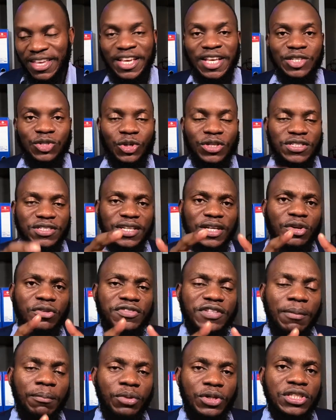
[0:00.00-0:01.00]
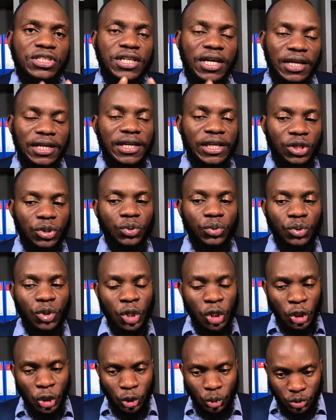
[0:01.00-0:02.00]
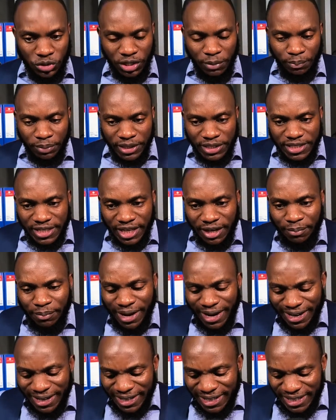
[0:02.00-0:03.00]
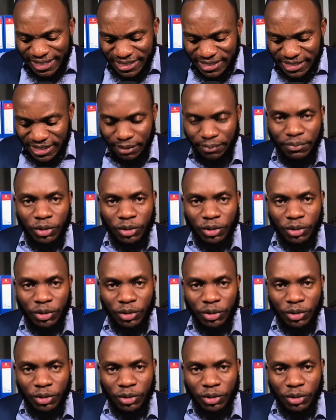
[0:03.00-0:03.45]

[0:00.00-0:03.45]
So instead of somebody telling you to simply take magnesium,